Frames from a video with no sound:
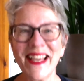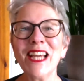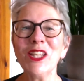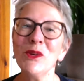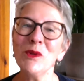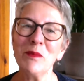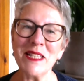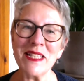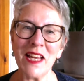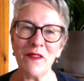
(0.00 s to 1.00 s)
You Will Be
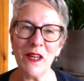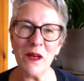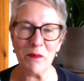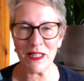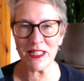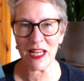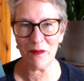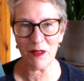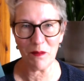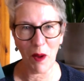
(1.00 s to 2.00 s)
Safe Here by
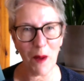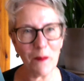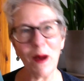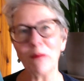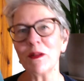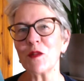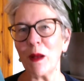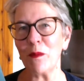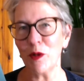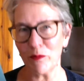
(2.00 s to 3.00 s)
Damian Barr, published by
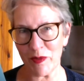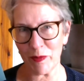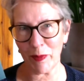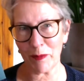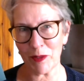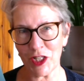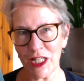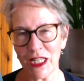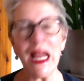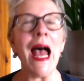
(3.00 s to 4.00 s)
Bloomsbury
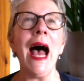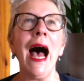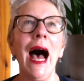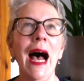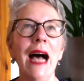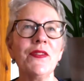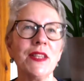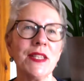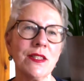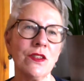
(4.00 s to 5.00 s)
Publishing. And
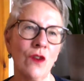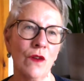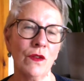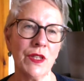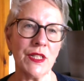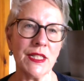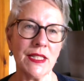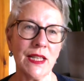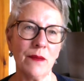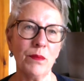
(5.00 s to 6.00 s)
this is a novel that is
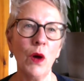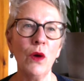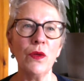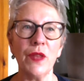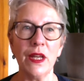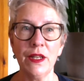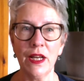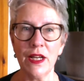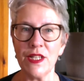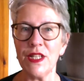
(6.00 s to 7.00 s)
set both in
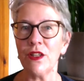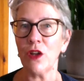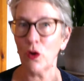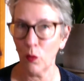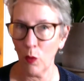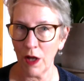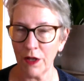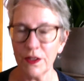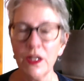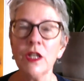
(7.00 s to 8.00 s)

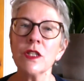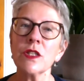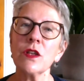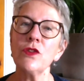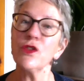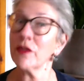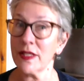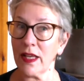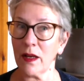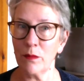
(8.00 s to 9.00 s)
1901, so during the
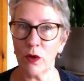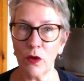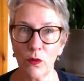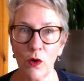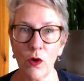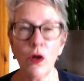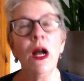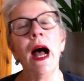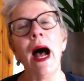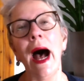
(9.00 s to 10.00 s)
Second World War,
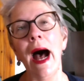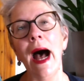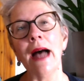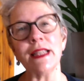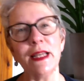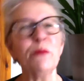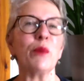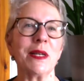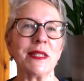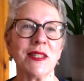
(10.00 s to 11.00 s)
and in
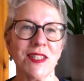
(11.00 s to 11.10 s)
present